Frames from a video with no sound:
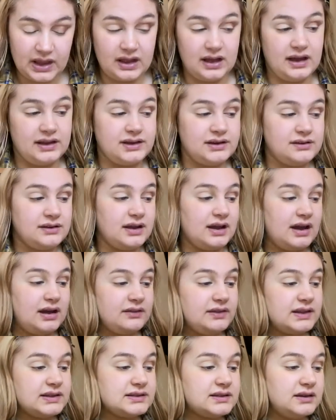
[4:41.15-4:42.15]
I don't know how
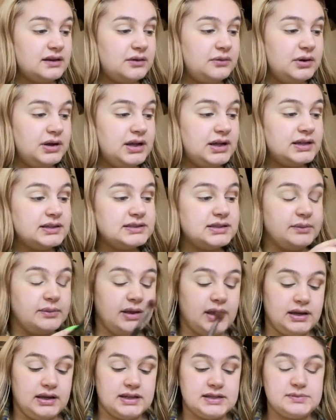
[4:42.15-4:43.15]
that's going to work to be
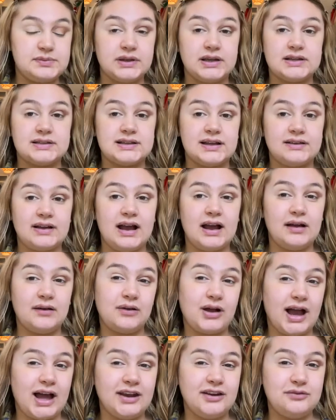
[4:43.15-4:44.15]
honest because I, I
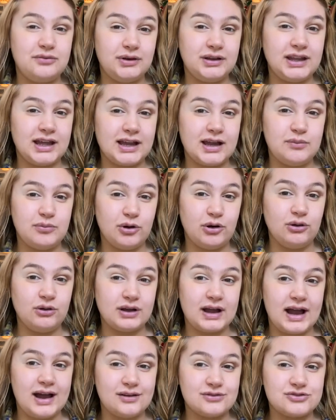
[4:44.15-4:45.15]
kind of want like a ball
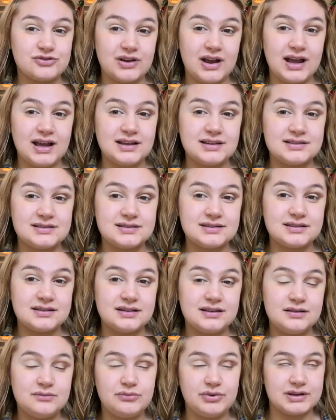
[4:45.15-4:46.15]
gown dress.
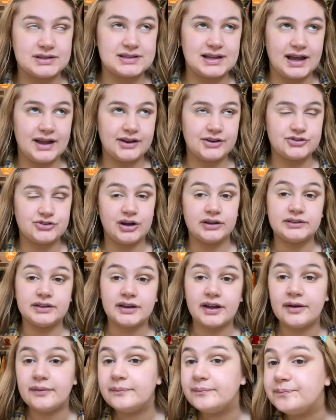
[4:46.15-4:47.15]
But is that extra? I
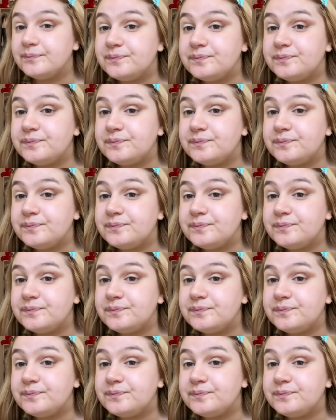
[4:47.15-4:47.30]
don't know.